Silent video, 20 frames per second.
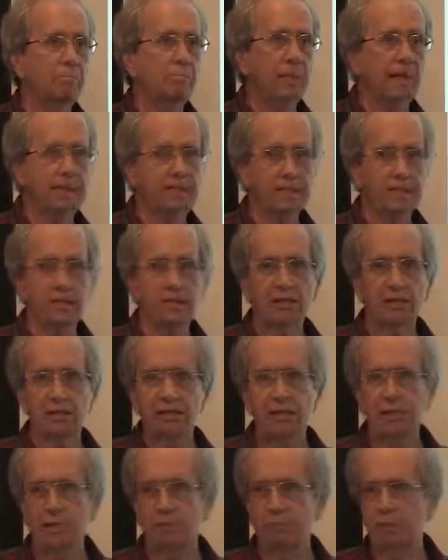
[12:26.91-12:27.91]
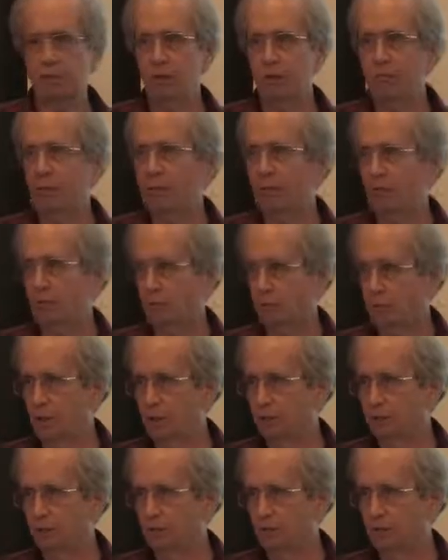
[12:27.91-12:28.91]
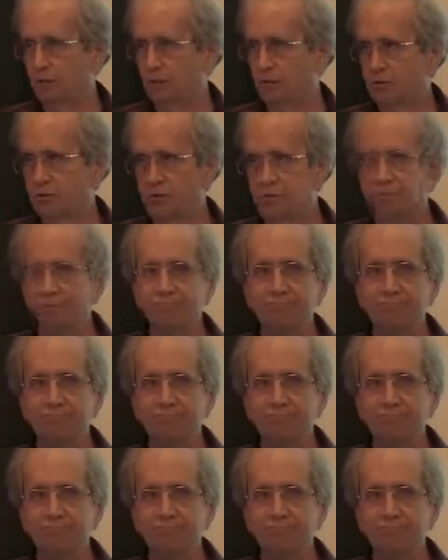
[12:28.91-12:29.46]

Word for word: based on Atmel microprocessors,